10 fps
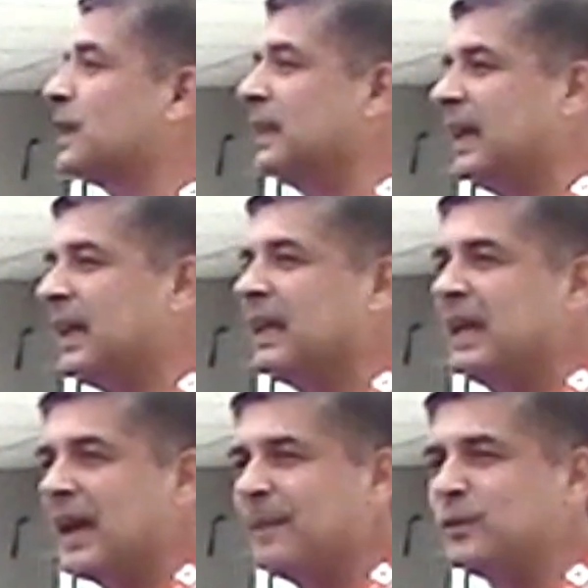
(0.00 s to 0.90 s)
are
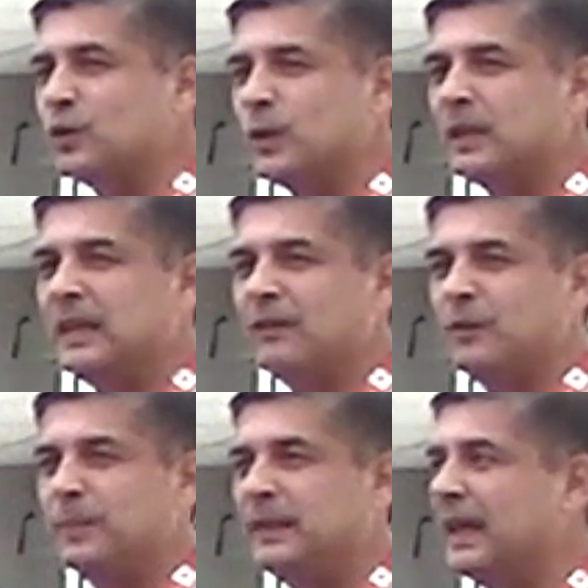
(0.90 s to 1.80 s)
there. I'm sure that
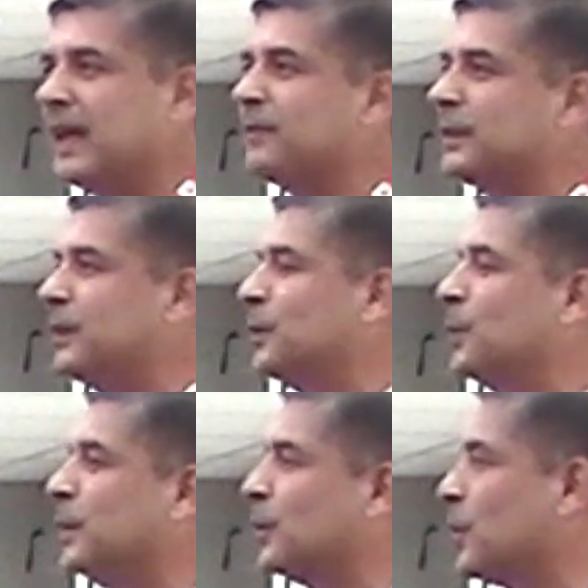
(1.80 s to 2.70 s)
will be there with you
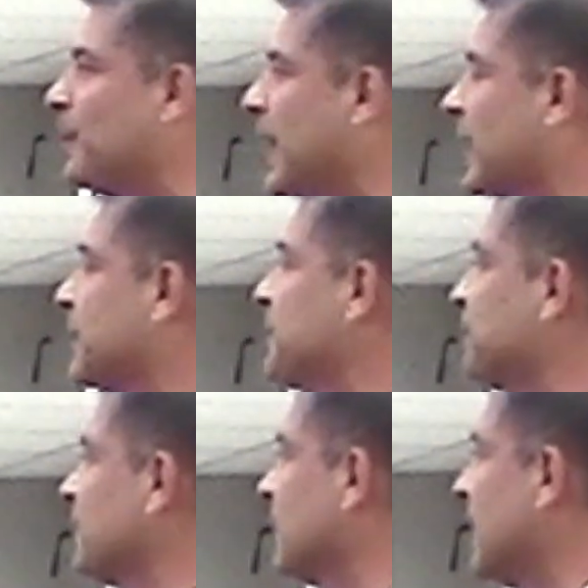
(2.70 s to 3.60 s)
when you go back
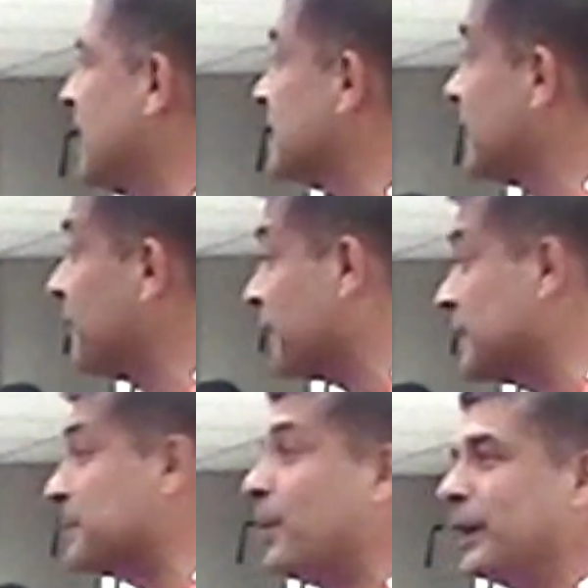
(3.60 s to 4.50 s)
as a
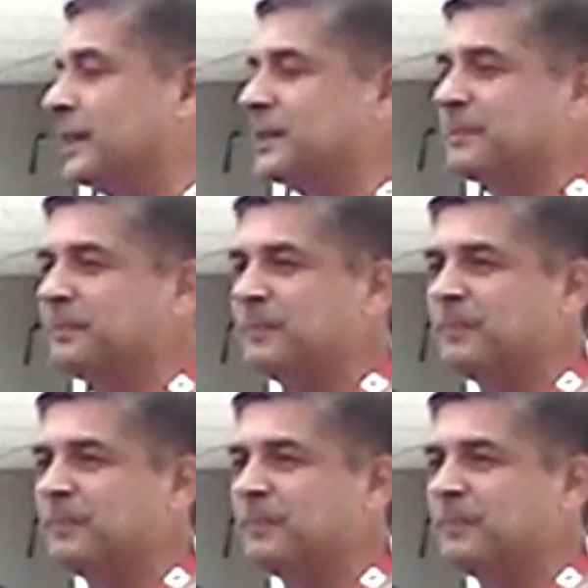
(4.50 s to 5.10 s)
reference point.